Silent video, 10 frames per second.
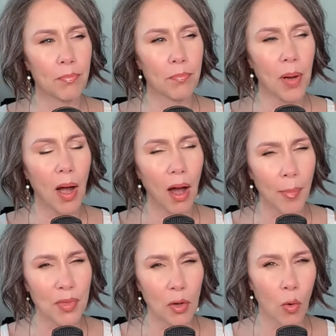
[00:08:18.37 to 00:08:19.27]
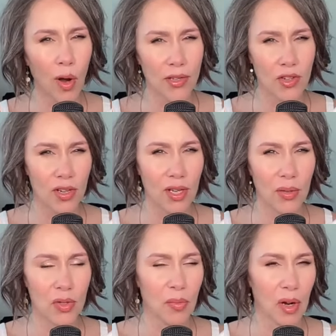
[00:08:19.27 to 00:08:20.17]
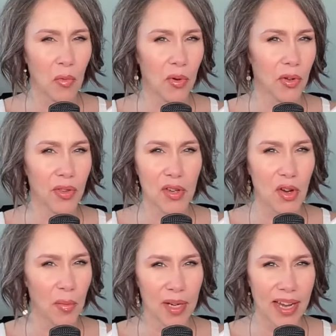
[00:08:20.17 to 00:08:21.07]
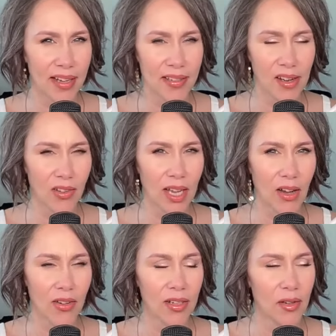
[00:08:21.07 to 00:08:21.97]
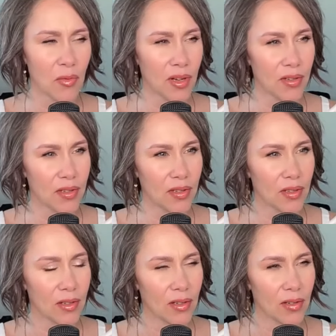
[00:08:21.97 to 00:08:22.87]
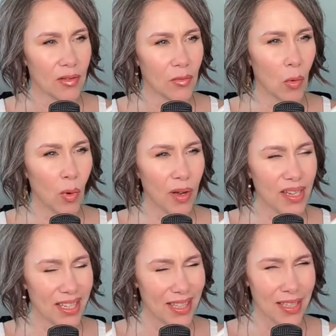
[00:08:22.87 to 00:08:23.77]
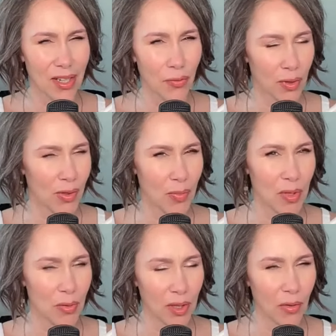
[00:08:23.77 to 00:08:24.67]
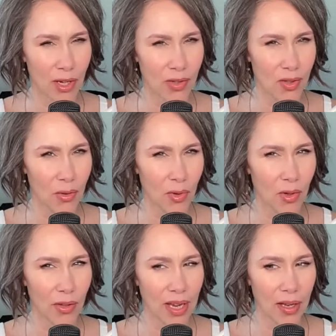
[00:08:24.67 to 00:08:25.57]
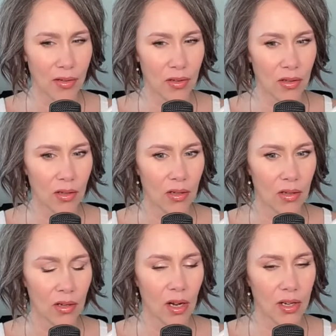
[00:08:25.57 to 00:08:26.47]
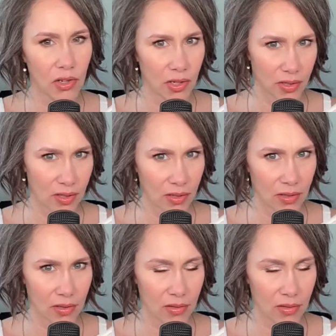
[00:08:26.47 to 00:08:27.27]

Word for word: popped a question into my world that nobody asked out loud. And it was, well, what is the difference between the rest of the world and consciousness?